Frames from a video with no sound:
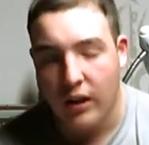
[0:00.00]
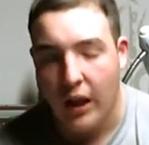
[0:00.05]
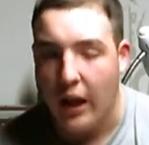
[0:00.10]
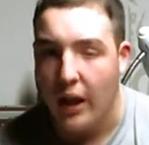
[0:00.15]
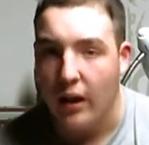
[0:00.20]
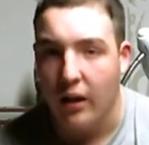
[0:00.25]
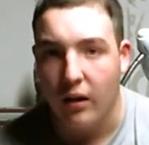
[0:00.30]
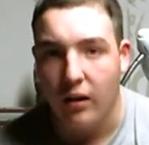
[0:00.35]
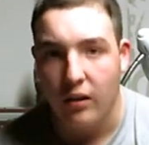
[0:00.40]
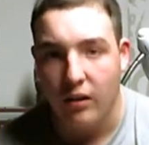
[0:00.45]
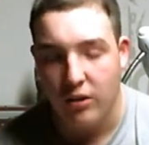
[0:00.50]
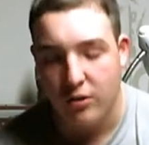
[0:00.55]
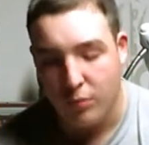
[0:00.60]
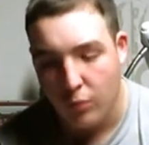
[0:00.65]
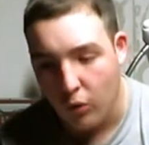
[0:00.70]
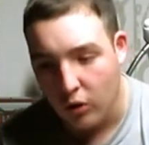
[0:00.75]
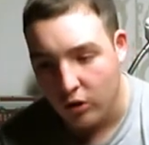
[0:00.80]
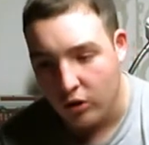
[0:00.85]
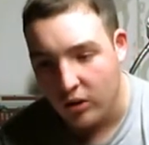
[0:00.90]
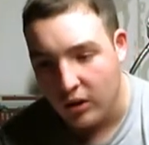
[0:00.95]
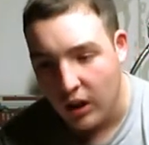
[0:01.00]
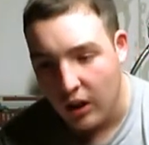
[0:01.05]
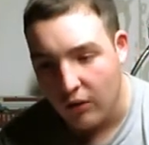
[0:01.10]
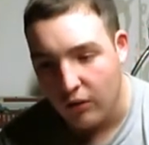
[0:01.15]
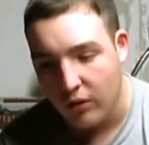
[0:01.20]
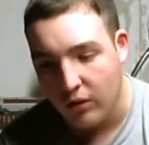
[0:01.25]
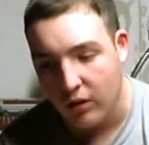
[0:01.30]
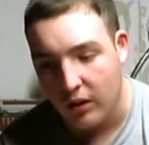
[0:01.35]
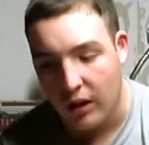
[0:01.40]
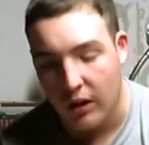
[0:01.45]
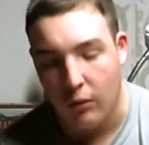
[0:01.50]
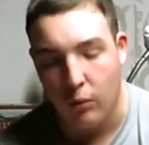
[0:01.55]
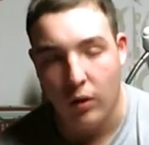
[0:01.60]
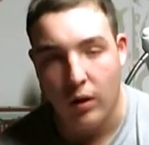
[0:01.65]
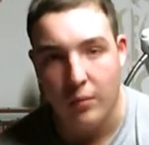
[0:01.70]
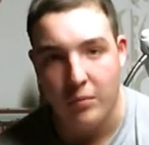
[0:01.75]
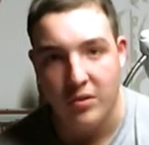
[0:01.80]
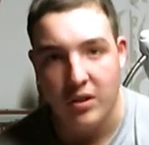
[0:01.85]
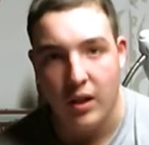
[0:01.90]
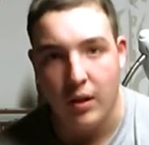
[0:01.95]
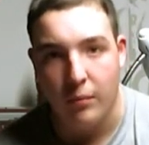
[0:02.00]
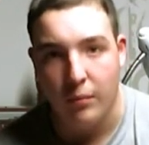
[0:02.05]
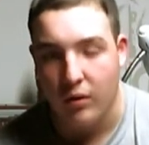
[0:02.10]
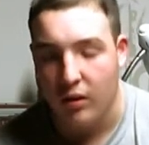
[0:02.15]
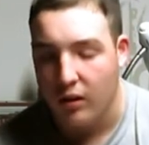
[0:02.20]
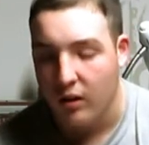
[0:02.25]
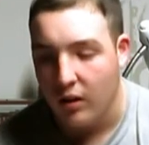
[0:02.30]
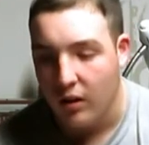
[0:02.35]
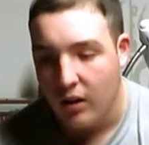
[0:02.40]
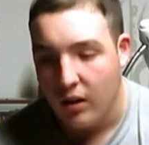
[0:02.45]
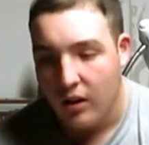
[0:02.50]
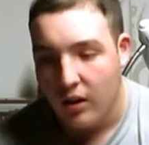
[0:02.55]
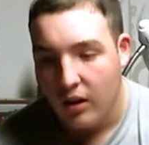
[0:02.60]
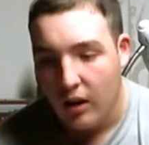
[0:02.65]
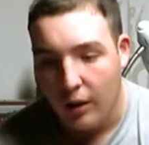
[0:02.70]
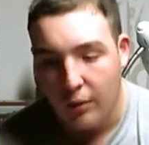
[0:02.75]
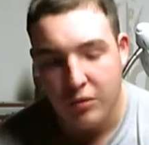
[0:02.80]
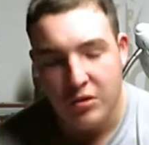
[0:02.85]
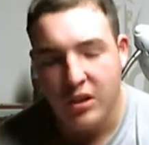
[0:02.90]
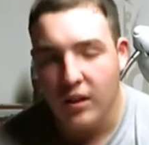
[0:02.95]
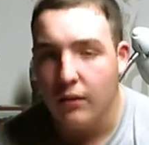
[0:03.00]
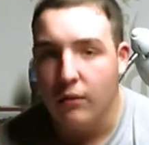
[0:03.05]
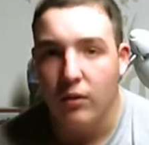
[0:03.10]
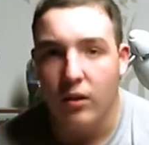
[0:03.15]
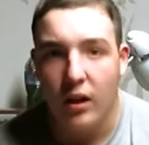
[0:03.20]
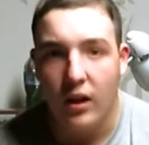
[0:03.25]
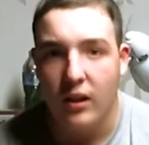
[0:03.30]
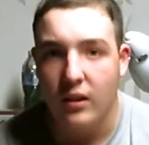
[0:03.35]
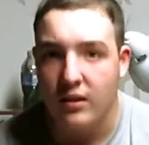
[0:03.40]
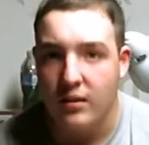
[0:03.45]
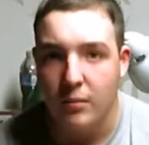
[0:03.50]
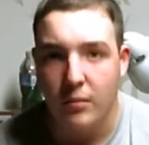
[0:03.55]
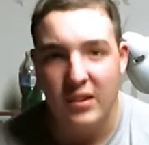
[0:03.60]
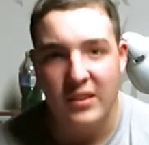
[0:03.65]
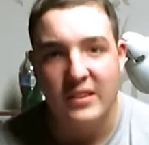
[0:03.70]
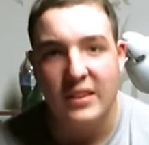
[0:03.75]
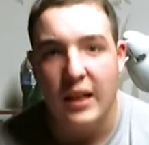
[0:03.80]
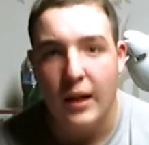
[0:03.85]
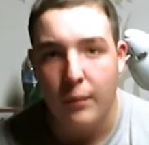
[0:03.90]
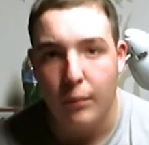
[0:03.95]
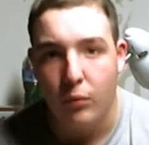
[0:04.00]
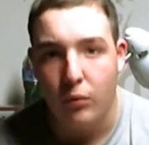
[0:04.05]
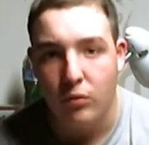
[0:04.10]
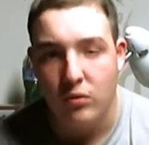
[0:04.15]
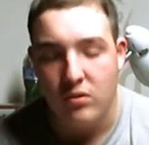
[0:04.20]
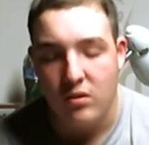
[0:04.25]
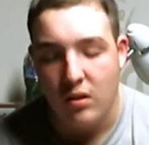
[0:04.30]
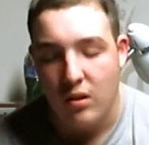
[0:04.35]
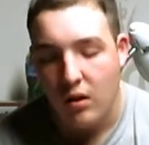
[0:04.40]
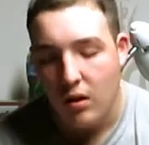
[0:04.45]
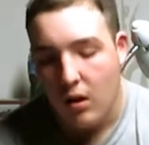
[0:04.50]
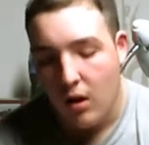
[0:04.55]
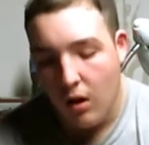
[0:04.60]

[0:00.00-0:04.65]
to cover than what I'm saying, but I'm just giving you like some examples.